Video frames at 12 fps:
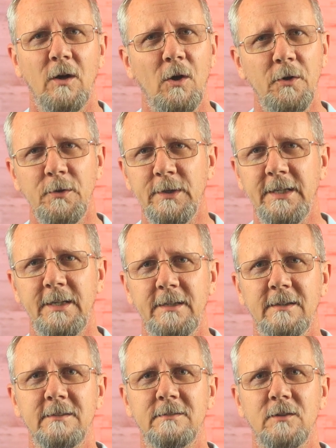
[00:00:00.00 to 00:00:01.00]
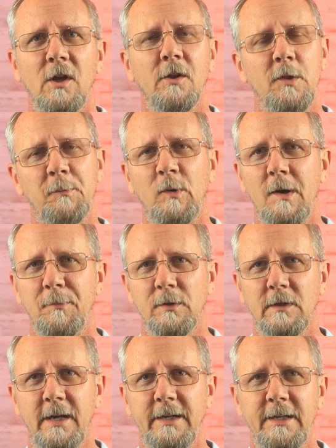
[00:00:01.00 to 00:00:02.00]
All you need is the
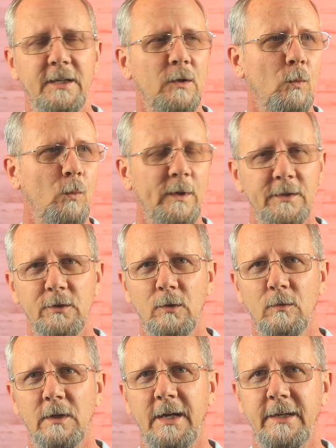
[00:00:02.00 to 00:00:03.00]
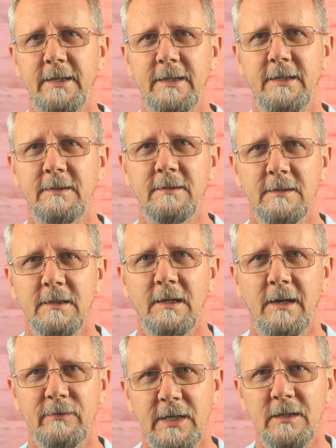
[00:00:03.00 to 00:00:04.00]
proper lighting, window lighting.
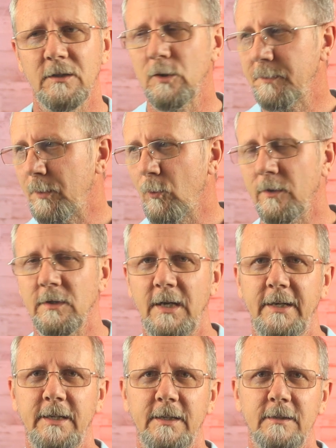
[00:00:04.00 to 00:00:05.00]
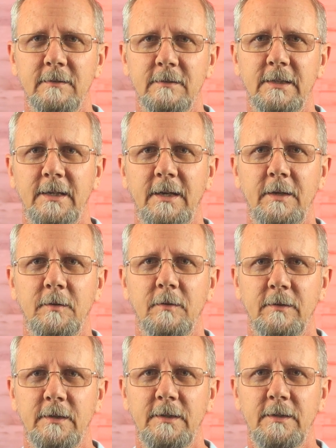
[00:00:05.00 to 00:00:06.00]
I've got a little bit more lighting than
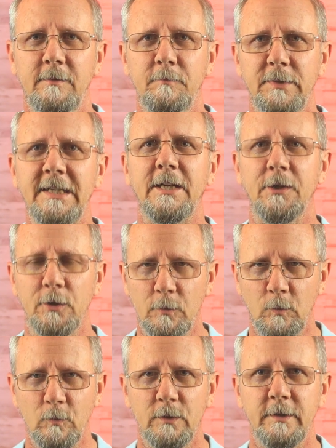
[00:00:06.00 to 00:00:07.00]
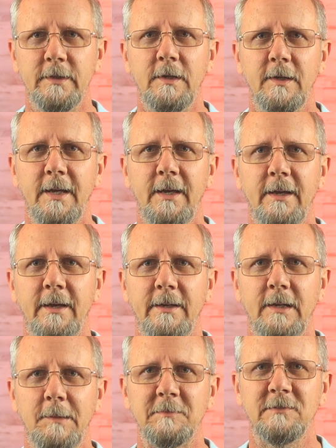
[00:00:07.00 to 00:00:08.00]
the beginner would
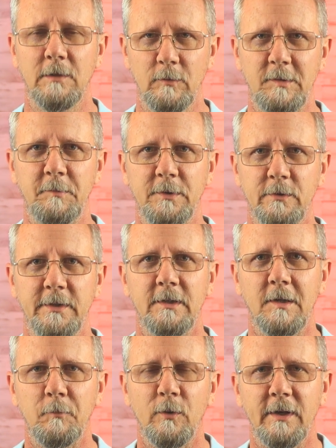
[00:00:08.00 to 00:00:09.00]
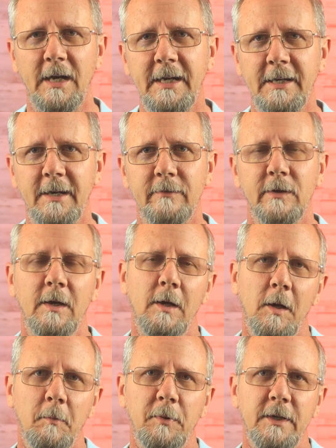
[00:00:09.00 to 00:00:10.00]
and I'm slowly building up what I have.
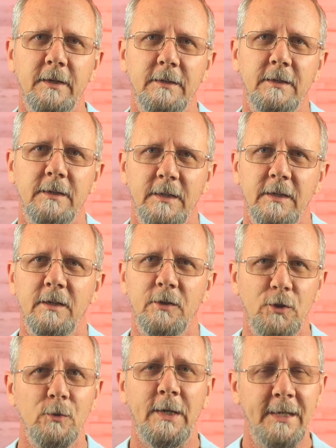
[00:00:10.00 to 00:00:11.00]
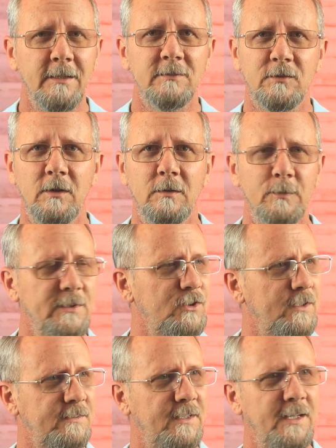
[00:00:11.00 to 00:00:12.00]
But you can start with
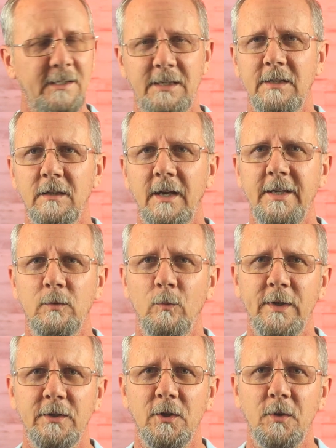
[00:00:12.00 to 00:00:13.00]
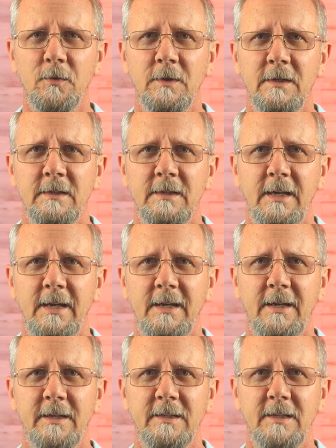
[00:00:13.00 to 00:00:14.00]
just that key light window
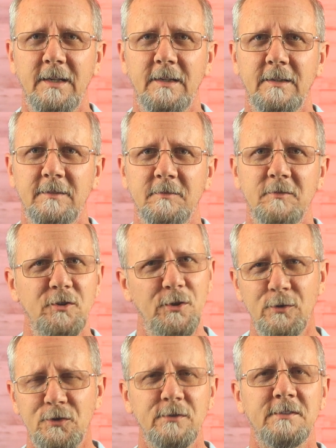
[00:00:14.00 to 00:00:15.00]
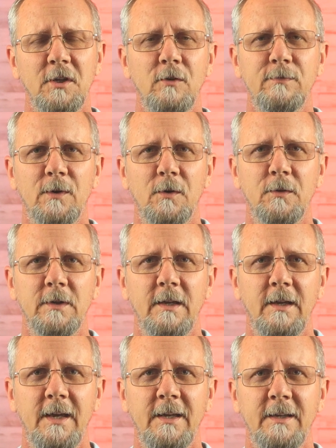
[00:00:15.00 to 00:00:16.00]
and use your cell
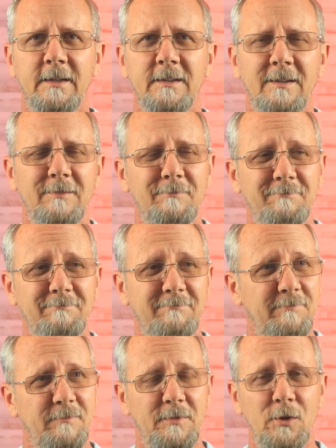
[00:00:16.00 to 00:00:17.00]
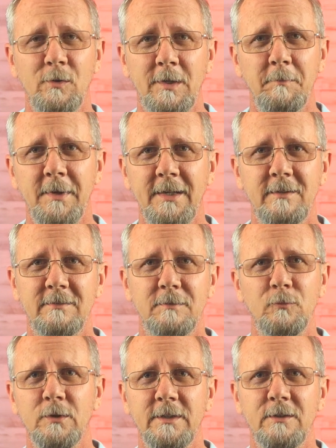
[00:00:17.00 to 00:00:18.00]
phone and you can make
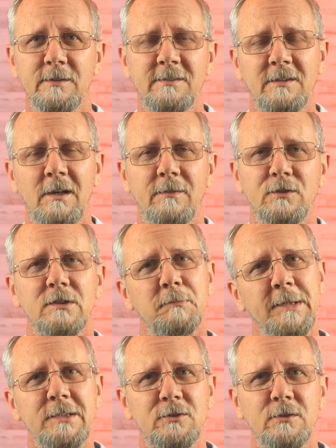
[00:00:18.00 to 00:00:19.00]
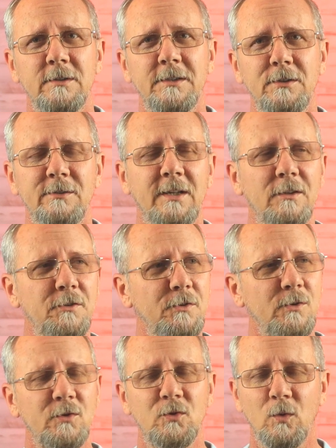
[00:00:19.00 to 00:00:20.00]
some really good stuff. Just make sure that you're telling
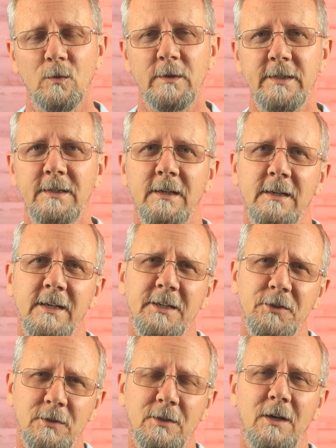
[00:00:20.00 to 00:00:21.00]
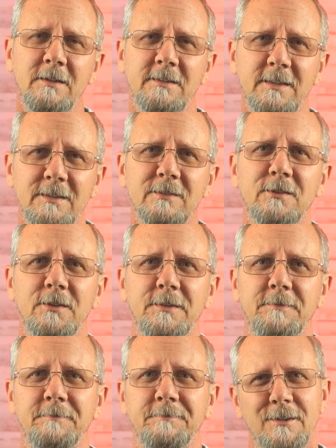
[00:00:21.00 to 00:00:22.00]
your story and your content is
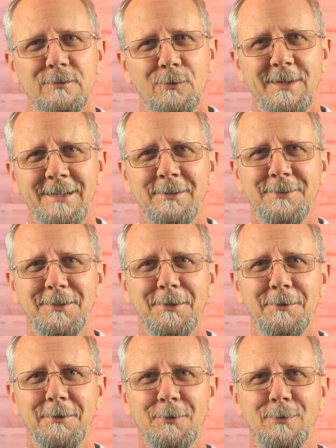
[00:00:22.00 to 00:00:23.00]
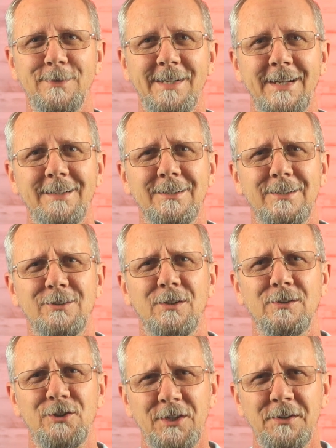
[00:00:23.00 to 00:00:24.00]
good. So get out there and create
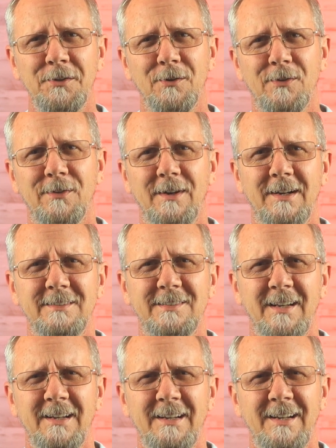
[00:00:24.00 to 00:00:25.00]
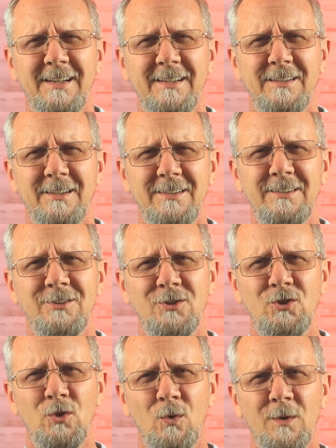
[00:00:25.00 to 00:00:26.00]
and share your thoughts and
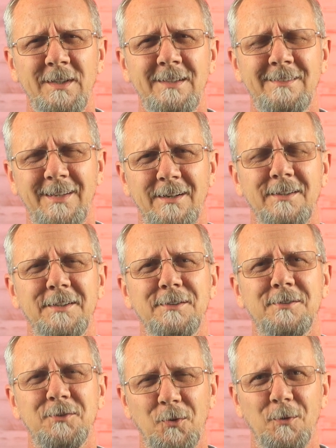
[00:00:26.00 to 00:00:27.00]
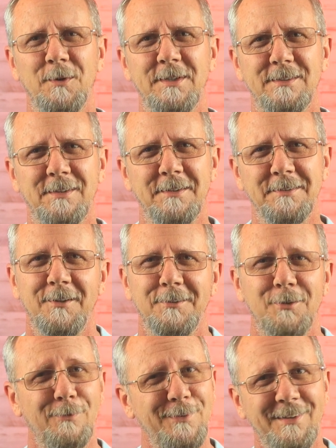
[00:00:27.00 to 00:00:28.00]
enjoy telling stories.
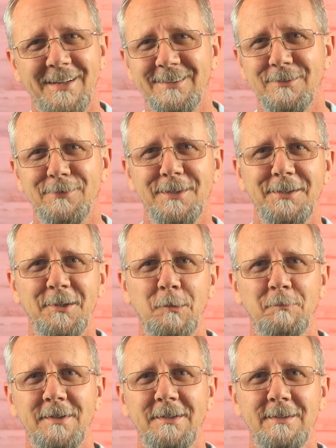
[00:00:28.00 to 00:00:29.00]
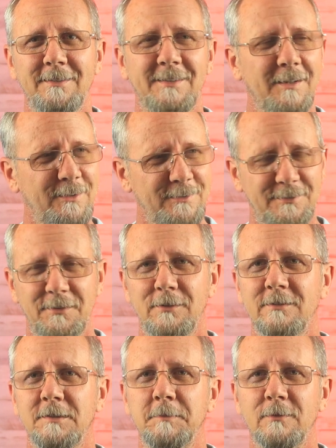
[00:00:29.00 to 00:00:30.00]
So if you like the video, please
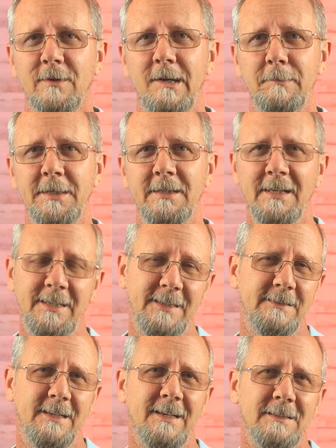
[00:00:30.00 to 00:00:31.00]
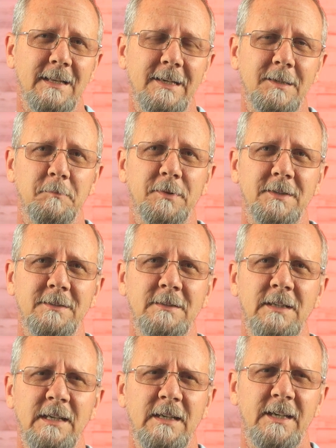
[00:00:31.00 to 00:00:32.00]
consider subscribing, hitting that like button,
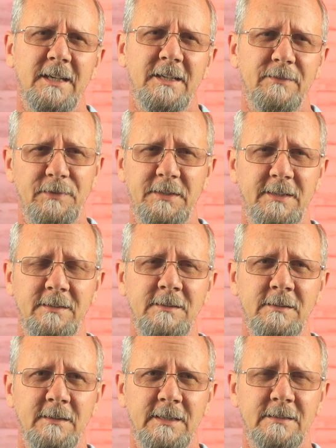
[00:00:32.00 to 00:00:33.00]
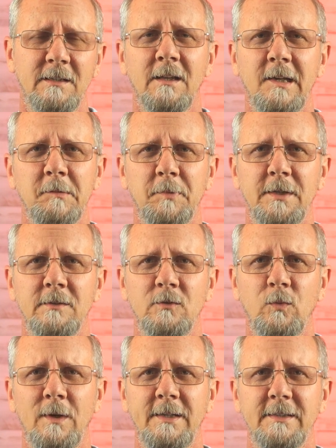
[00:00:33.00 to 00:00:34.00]
and if you didn't, hit the dislike
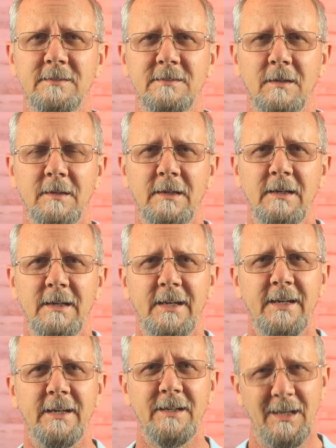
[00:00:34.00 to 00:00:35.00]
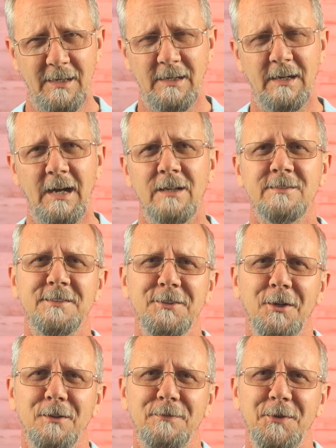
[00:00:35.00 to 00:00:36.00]
button twice. And I'll see all